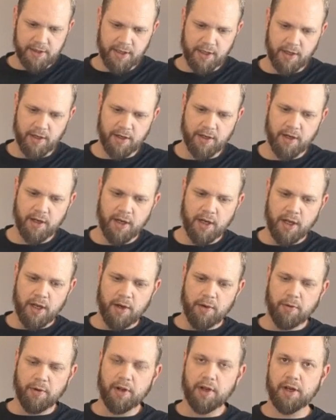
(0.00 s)
here.
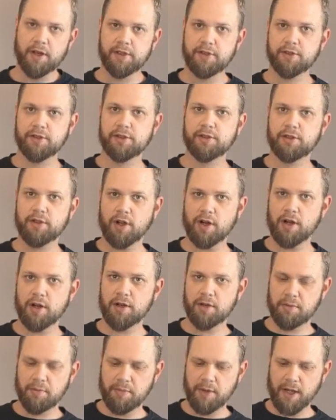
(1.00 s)
We're going to
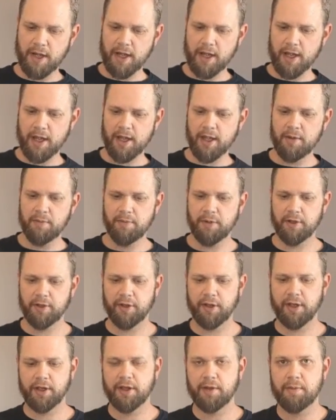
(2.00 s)
start by
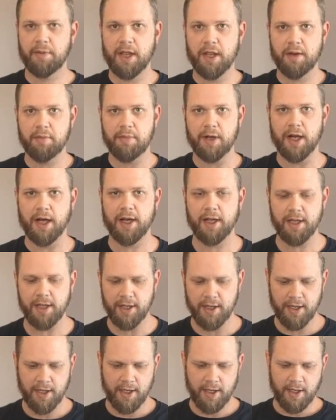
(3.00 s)
building the main body.
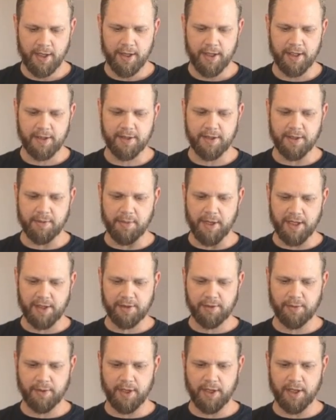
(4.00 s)
That's the
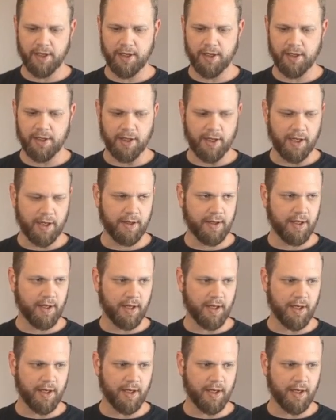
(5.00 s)
best way, I think,